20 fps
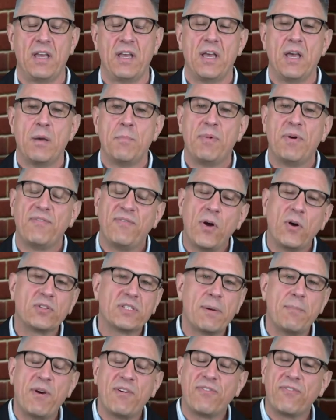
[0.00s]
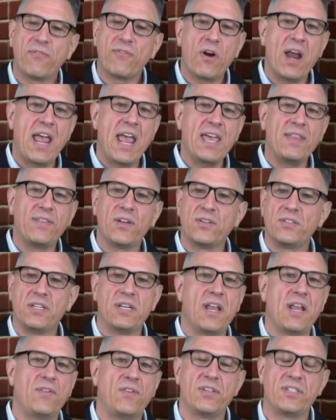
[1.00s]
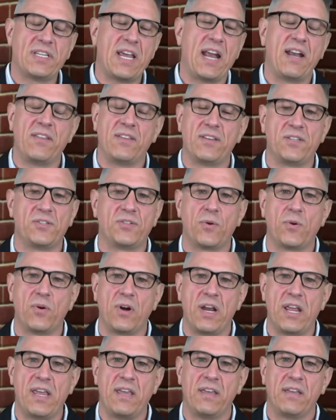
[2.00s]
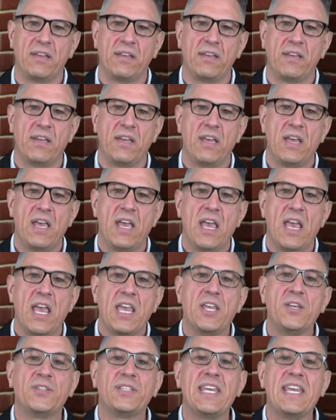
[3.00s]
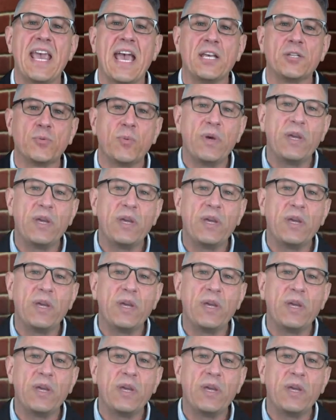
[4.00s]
But folks, I'm afraid there's another side of the story. You see, as we